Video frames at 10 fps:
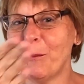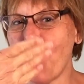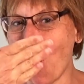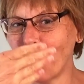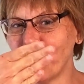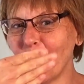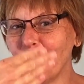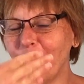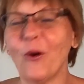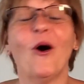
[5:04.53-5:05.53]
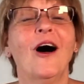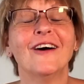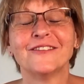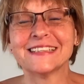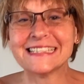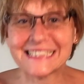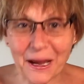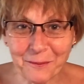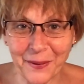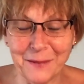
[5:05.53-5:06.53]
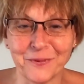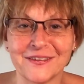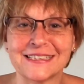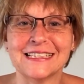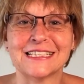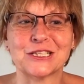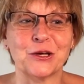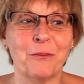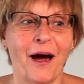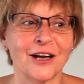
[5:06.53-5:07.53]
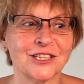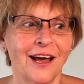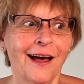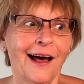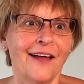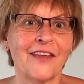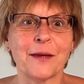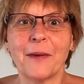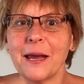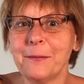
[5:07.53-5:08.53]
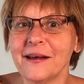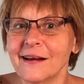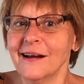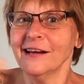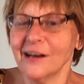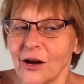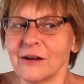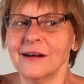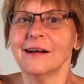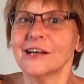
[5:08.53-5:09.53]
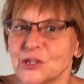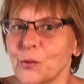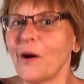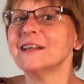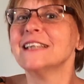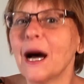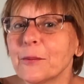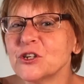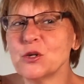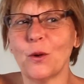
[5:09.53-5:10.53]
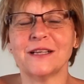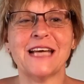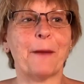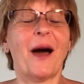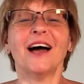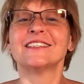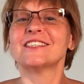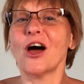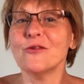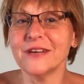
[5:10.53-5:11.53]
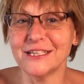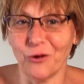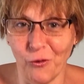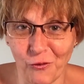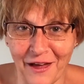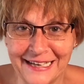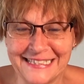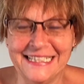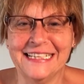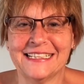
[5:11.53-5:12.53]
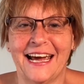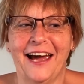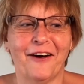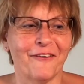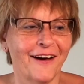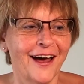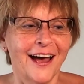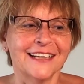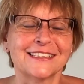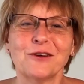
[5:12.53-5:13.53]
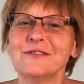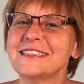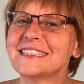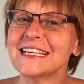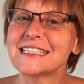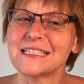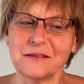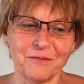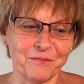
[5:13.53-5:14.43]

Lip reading: for some people this is too much, and they may be, could you wind it up? Could you wind it up? I don't need all that detail. So just